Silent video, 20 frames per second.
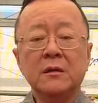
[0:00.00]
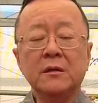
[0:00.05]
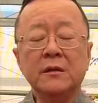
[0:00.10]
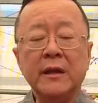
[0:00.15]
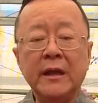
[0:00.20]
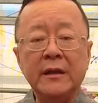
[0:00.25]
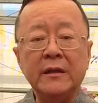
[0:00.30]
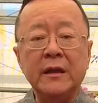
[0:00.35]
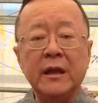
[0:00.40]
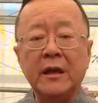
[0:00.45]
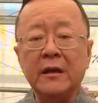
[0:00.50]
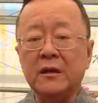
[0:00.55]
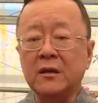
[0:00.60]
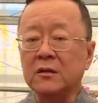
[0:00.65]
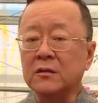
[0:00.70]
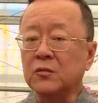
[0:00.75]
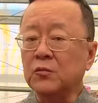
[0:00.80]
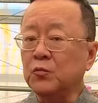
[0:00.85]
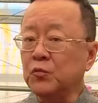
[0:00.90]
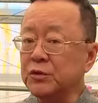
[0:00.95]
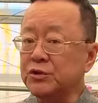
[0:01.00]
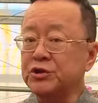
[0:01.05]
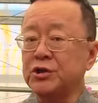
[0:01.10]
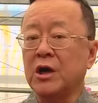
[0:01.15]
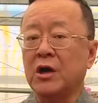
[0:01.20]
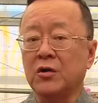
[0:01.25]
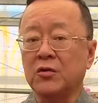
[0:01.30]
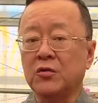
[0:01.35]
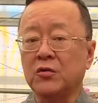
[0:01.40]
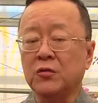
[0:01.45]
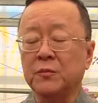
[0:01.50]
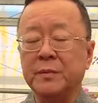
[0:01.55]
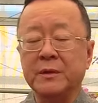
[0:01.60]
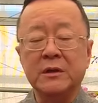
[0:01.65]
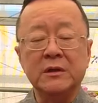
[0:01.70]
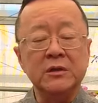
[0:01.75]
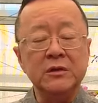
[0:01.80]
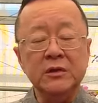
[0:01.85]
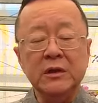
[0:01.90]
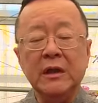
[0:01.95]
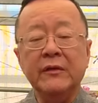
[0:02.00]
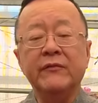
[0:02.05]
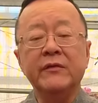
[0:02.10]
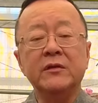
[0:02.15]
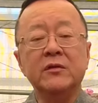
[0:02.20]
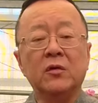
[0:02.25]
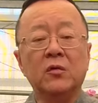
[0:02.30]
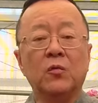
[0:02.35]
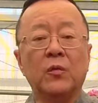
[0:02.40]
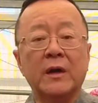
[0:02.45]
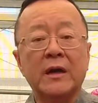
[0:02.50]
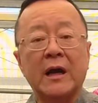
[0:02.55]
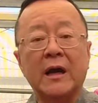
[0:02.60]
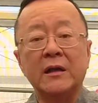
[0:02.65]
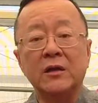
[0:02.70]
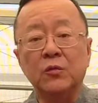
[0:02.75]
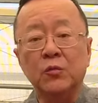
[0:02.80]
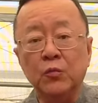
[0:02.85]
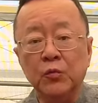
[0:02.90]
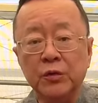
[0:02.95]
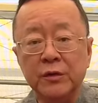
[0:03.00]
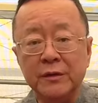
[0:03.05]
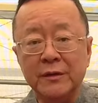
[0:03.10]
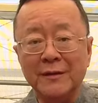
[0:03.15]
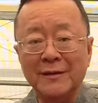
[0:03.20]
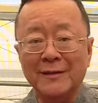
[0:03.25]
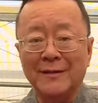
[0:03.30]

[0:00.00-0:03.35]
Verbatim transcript: than any of the wood charcoal because you never know what kind of wood